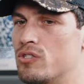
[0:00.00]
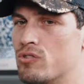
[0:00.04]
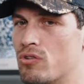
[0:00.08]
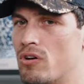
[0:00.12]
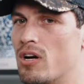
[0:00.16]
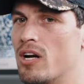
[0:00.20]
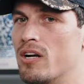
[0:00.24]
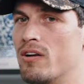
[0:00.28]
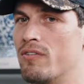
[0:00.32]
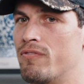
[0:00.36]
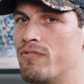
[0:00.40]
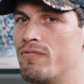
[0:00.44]

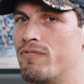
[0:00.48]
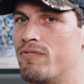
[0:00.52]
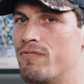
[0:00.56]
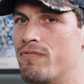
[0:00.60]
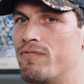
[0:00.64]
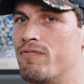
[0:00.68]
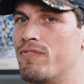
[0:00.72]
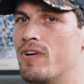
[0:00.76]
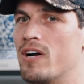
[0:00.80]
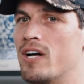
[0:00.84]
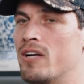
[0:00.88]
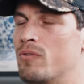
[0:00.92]
trying to
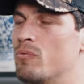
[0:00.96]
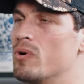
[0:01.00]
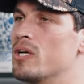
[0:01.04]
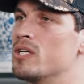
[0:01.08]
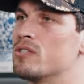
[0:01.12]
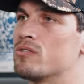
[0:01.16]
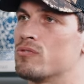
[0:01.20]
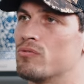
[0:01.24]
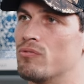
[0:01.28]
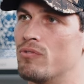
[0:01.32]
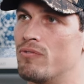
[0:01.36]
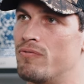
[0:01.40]
find
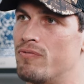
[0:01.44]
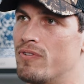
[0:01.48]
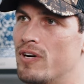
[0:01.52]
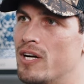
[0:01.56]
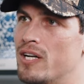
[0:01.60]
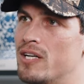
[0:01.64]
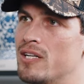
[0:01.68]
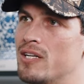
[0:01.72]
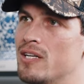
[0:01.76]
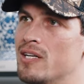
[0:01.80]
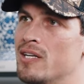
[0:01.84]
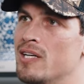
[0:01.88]
ways to
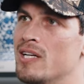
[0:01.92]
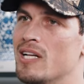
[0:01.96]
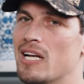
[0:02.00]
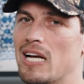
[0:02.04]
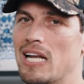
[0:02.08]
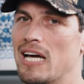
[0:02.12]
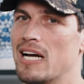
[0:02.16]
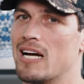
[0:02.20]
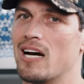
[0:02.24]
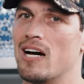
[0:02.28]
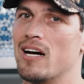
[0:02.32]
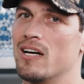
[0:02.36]
refine it.
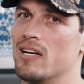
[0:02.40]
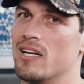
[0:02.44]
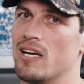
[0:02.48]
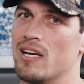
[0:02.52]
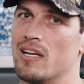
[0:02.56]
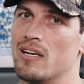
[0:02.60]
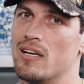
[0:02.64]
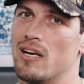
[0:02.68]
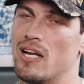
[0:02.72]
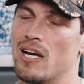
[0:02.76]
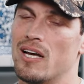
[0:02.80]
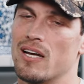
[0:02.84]
Yeah. Like I'd
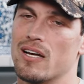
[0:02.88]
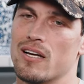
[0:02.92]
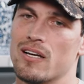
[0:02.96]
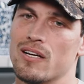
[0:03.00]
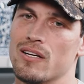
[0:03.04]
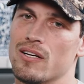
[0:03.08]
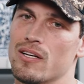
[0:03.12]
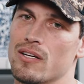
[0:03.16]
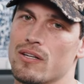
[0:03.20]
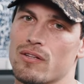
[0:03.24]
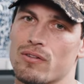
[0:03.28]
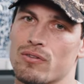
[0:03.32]
had like
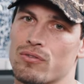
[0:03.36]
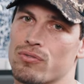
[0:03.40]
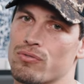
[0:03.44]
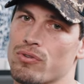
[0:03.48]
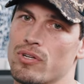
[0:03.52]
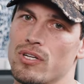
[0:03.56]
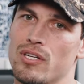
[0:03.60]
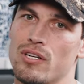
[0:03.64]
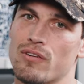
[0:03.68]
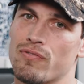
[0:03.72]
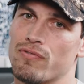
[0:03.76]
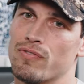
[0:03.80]

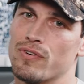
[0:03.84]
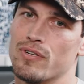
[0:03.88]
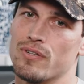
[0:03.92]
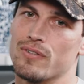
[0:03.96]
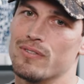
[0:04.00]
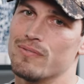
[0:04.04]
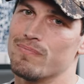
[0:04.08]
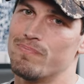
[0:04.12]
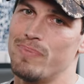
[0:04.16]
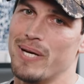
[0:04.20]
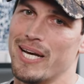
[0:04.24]
three different